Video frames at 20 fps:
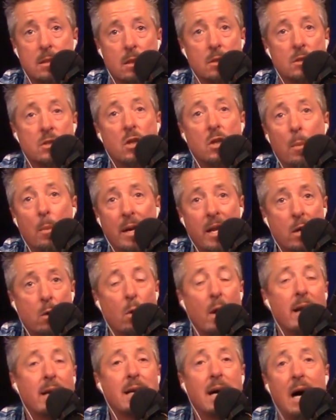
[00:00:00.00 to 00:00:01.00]
There's so many
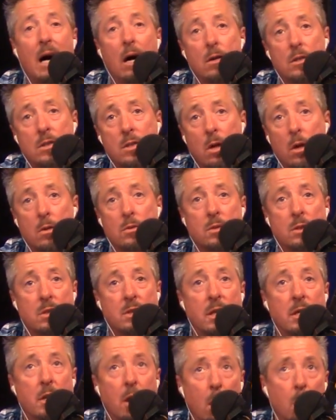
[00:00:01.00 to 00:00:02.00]
great college coaches
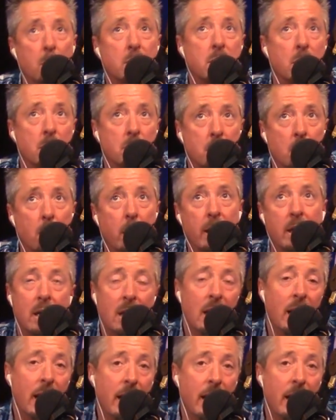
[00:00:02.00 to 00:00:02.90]
that know what they're doing.